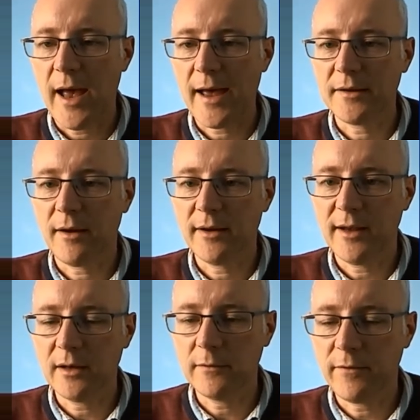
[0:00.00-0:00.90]
and
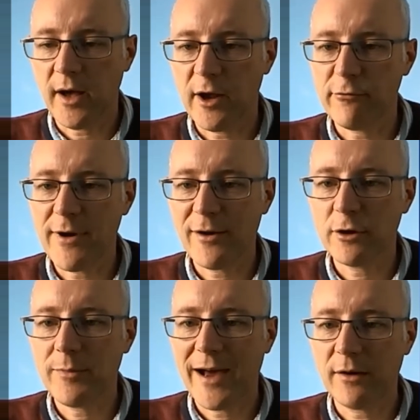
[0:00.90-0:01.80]
identify around
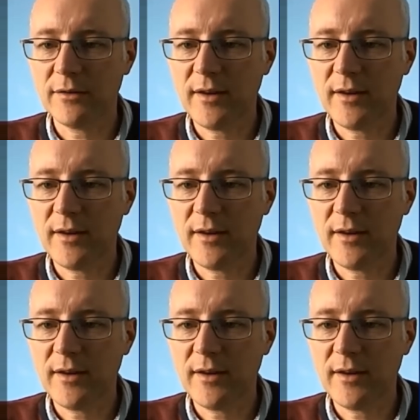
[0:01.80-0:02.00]
about